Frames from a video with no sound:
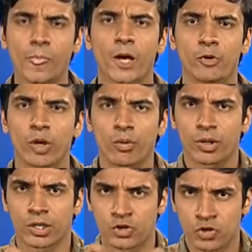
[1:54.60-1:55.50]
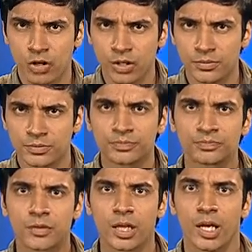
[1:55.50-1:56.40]
You have got a straw
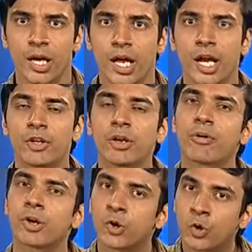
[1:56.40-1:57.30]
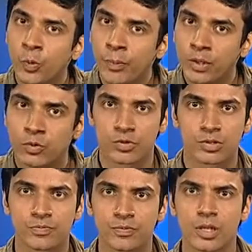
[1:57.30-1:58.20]
and you have got two
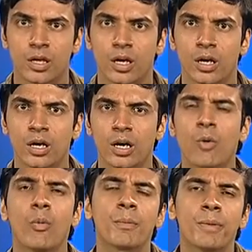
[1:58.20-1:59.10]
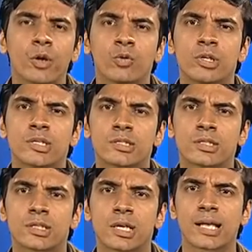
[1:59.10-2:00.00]
balloons. One balloon is
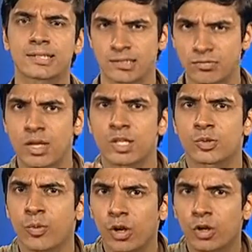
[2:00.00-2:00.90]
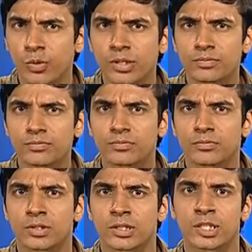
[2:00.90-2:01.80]
a smaller one.
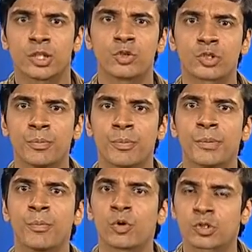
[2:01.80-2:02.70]
You simply blow